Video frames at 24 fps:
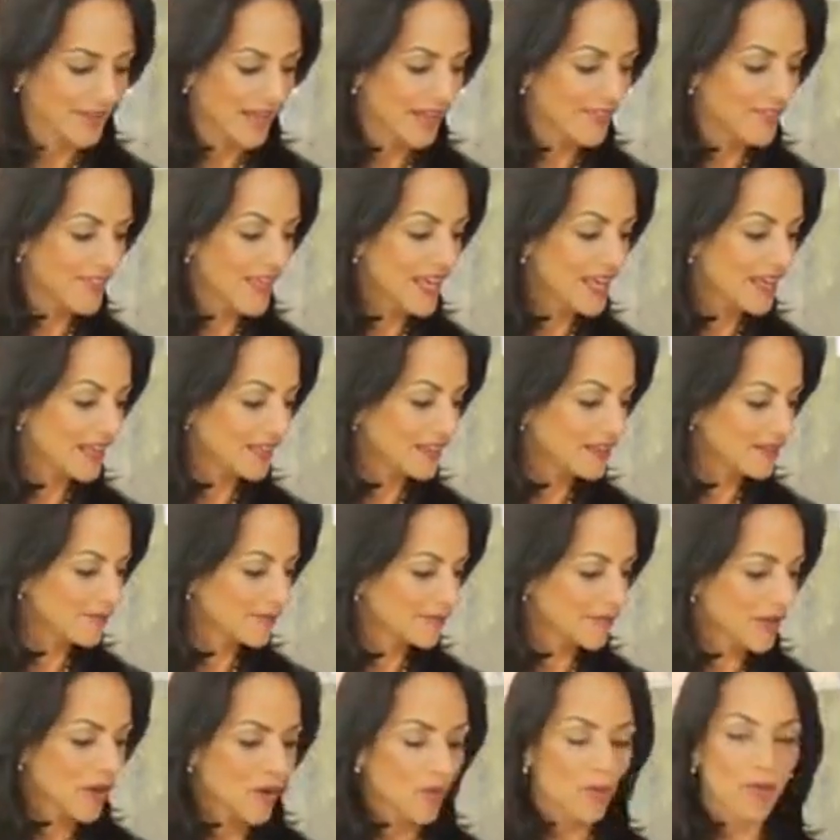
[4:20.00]
And then
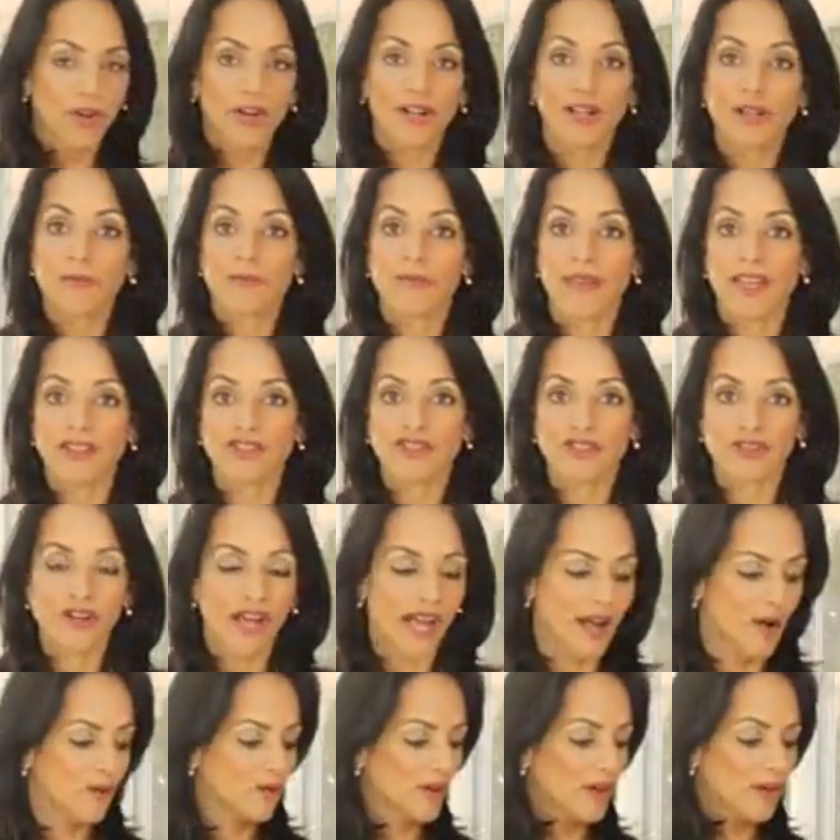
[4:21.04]
we're gonna measure
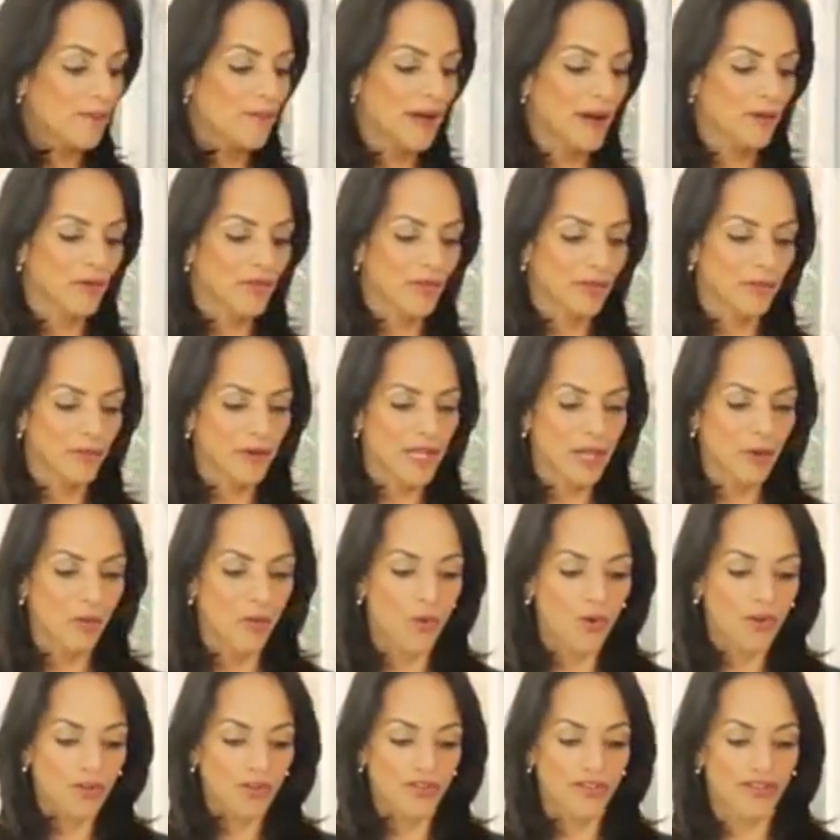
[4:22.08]
out about
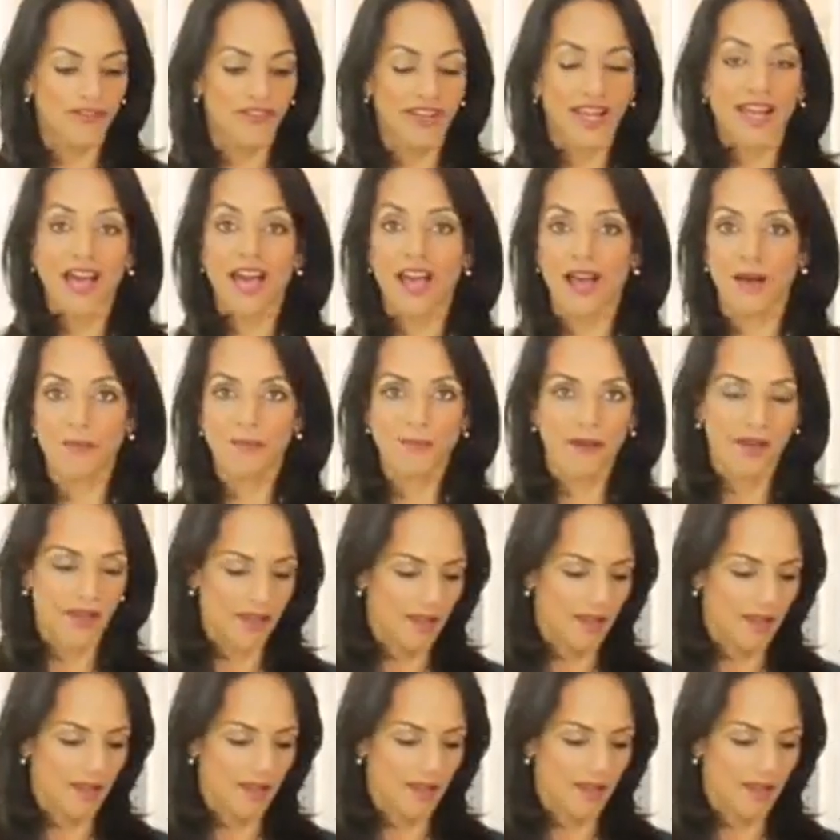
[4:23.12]
3/4 of a cup